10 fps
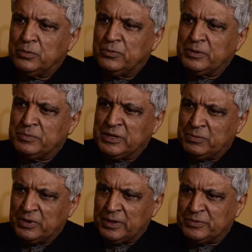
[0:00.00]
When
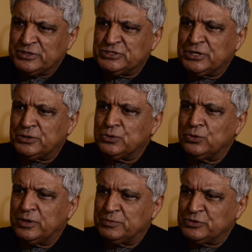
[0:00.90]
people appreciate
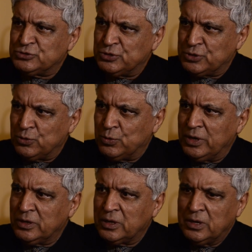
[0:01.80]
you or appreciate your work,